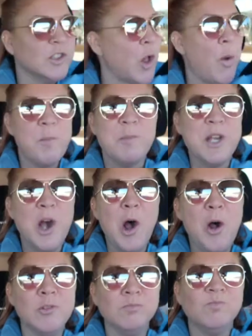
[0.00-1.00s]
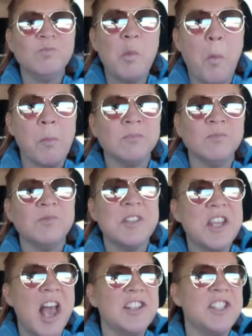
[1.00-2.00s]
Lo and behold,
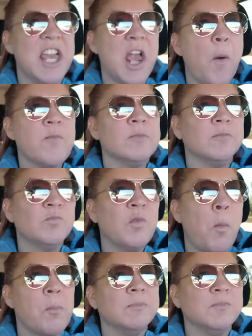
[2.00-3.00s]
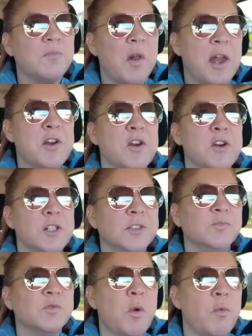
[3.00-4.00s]
Tati and
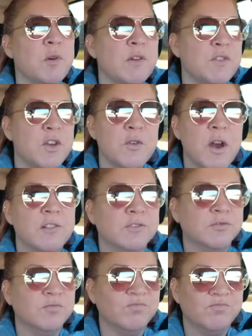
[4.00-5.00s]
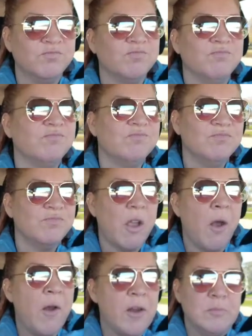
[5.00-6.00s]
her review of
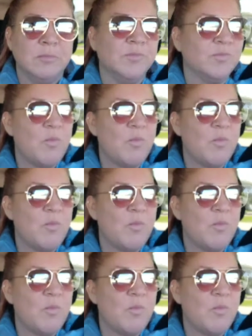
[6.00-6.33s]
um,